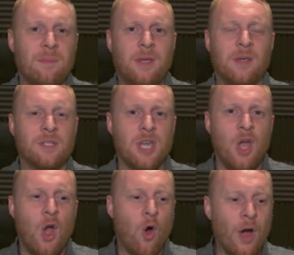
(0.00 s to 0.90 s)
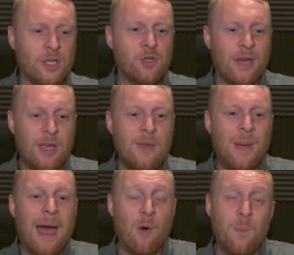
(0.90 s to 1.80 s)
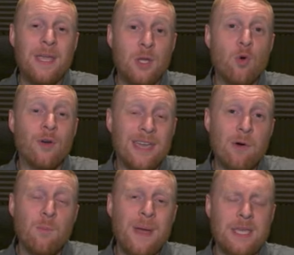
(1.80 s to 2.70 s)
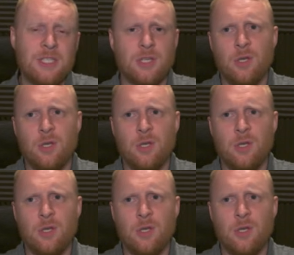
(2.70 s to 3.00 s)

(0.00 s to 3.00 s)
Because unless you're helping your guildmates,